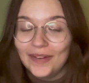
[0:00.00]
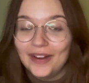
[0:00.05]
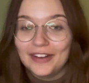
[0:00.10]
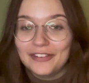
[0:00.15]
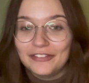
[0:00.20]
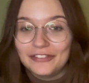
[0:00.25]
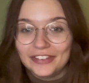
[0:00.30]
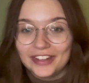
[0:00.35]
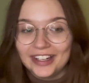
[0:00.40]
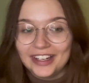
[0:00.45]

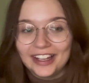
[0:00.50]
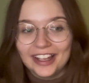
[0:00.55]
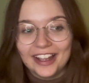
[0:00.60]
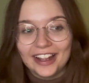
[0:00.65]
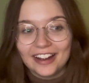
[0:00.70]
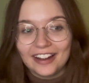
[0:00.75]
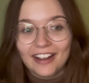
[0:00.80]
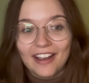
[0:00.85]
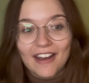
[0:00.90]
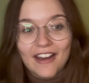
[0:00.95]
I'm
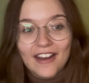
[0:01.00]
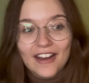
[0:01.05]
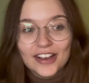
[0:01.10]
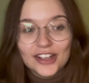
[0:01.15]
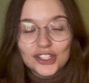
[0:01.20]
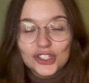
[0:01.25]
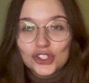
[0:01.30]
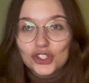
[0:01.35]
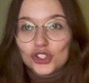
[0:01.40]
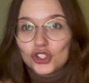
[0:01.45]
feeling
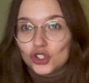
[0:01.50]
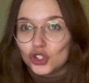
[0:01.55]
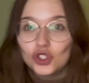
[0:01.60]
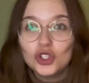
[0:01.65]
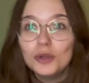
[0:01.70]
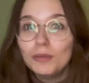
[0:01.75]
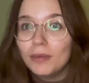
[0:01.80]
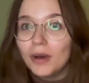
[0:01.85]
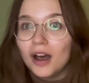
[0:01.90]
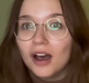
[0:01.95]

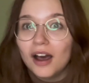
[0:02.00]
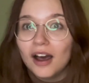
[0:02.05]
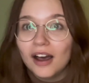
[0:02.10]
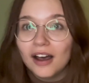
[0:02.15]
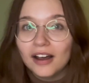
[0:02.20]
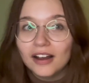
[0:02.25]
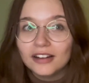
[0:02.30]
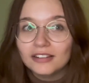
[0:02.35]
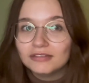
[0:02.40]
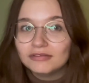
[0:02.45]

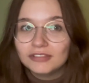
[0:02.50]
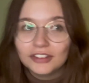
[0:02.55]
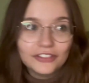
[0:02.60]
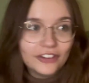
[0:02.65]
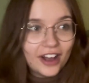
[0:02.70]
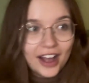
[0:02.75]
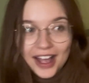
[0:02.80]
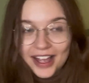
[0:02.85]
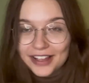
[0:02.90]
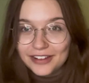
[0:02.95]
super
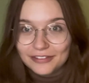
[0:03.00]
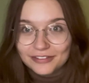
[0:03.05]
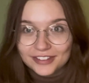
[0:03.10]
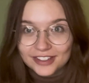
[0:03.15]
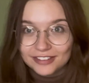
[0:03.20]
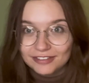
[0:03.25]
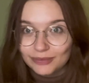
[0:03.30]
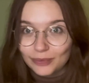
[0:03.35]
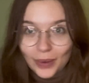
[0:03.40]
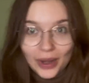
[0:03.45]
revived
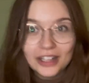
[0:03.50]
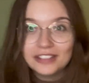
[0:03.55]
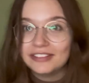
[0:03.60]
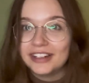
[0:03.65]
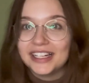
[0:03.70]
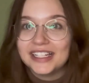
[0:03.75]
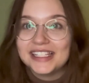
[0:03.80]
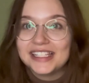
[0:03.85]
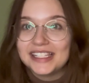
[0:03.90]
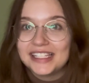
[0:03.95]
and well
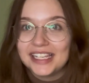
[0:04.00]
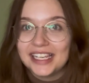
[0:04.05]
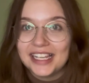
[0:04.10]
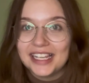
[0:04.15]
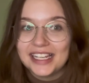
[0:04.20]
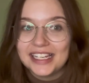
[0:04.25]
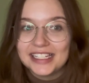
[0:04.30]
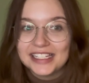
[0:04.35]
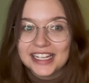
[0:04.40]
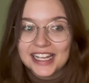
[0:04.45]

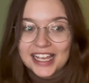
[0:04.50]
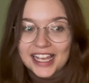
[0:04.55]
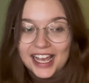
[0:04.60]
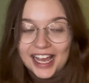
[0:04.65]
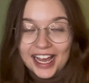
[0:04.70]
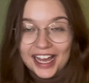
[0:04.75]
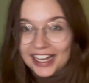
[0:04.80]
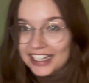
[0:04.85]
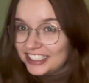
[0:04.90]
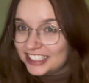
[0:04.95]
rested
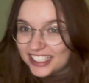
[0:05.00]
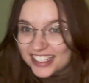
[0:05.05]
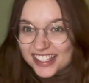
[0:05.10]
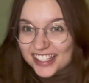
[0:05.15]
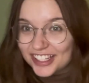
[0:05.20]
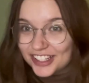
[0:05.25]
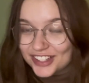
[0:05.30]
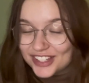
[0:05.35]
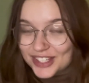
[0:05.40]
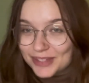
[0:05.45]
and just
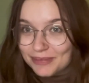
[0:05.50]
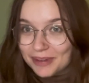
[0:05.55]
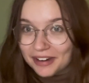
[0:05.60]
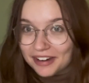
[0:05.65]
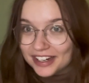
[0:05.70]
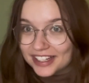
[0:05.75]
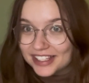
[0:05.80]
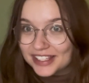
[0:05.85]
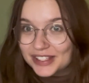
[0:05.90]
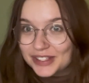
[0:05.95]
in good
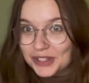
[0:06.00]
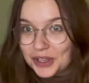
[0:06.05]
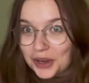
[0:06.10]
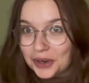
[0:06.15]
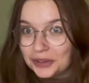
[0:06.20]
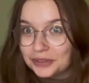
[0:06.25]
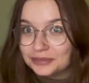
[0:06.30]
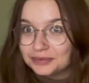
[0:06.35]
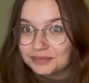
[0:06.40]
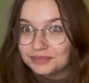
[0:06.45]
spirits. So